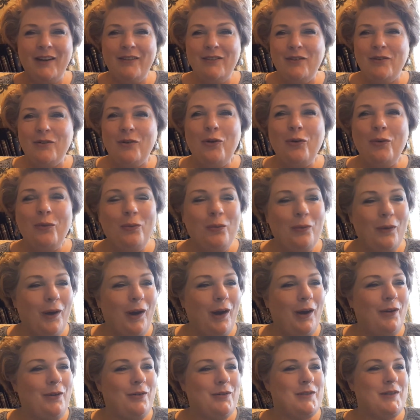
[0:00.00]
They're
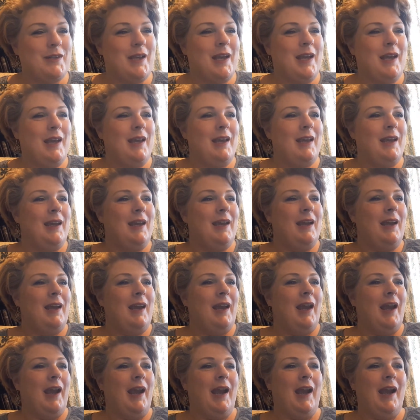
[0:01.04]
gross.
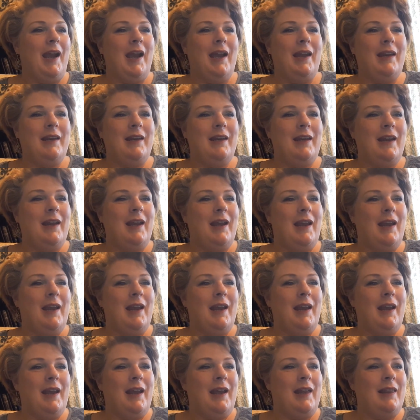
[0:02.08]
And
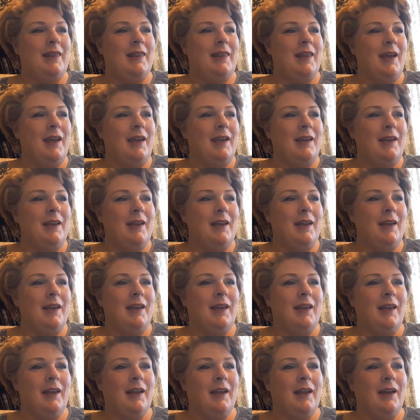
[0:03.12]
then
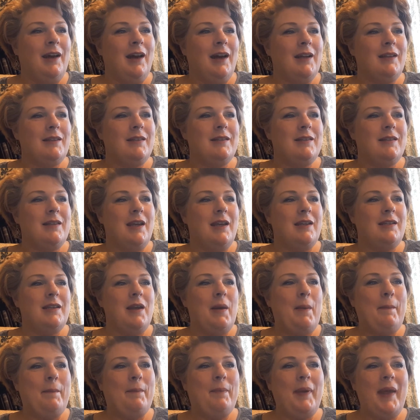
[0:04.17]
God sent
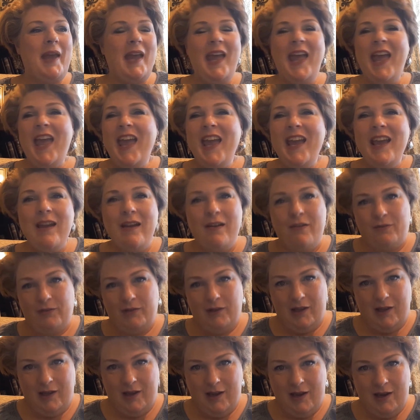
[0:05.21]
big
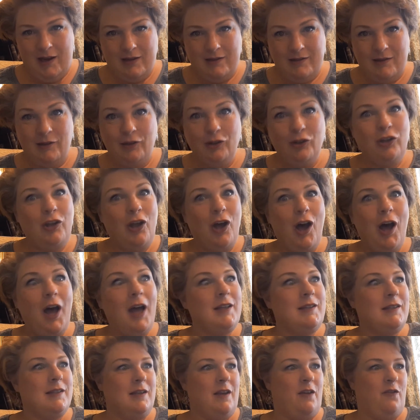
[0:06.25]
flies,
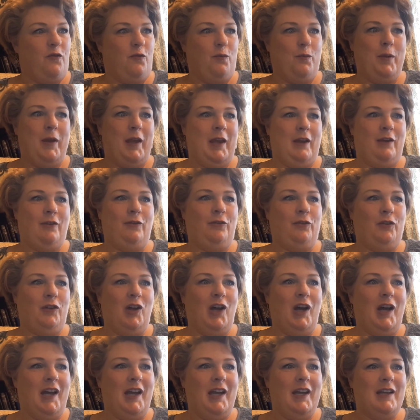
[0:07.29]
lots of big
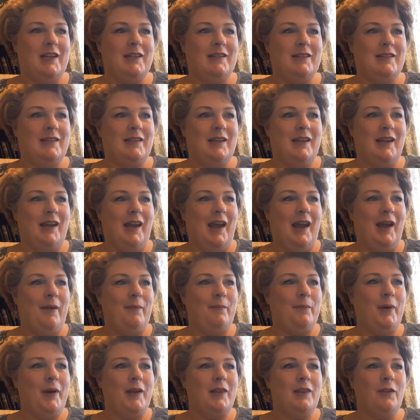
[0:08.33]
flies,
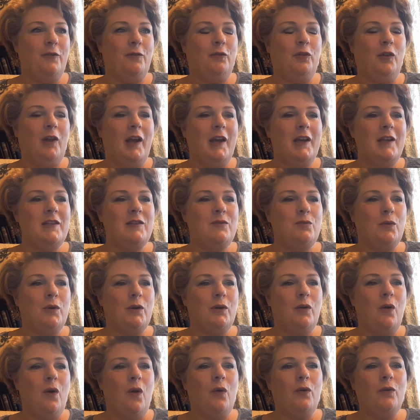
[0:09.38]
but the flies
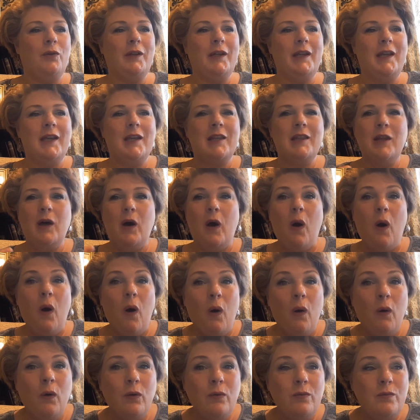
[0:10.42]
were only in the
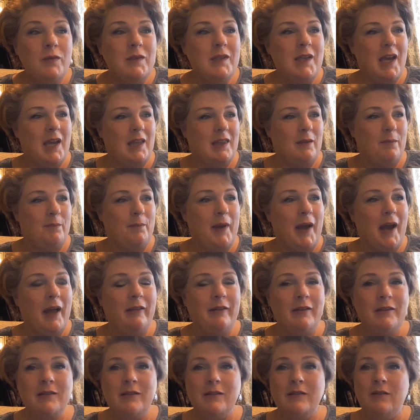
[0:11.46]
homes and the
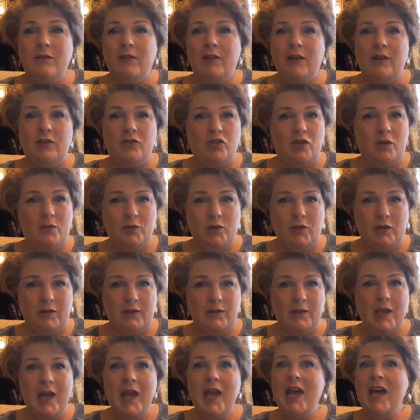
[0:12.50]
palaces of the
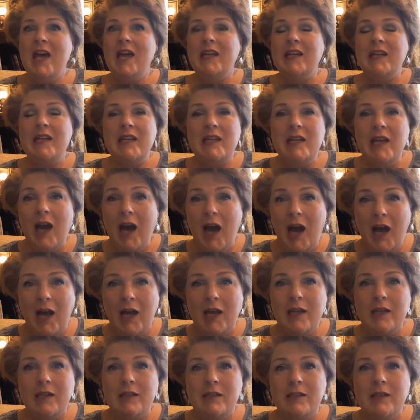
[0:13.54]
Egyptians,
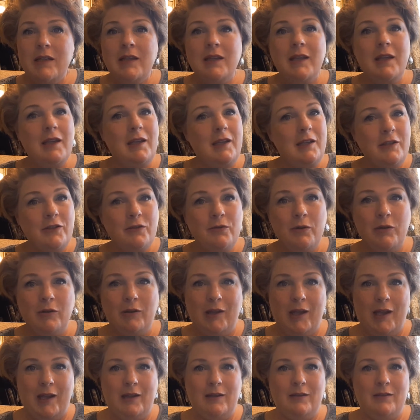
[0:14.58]
not the
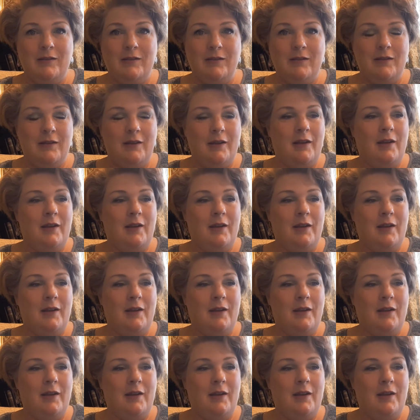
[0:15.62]
Israelites.